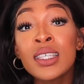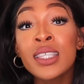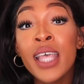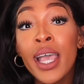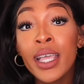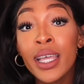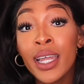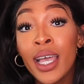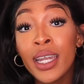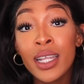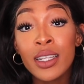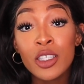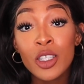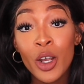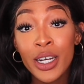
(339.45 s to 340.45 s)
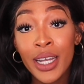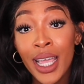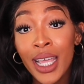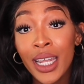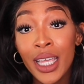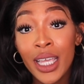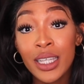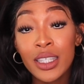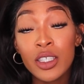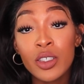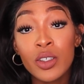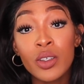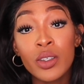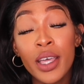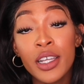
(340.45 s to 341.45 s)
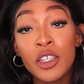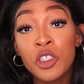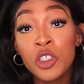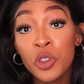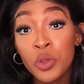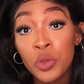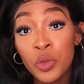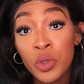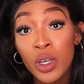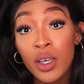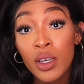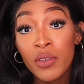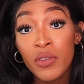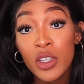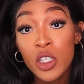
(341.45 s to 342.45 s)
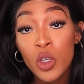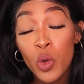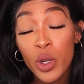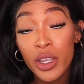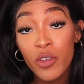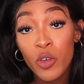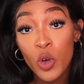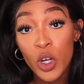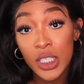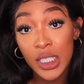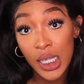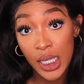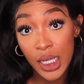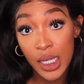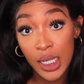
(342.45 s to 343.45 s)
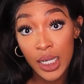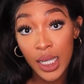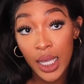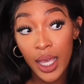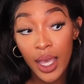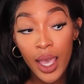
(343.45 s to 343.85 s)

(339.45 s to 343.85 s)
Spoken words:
Zach and I didn't start dating until that June of 2014.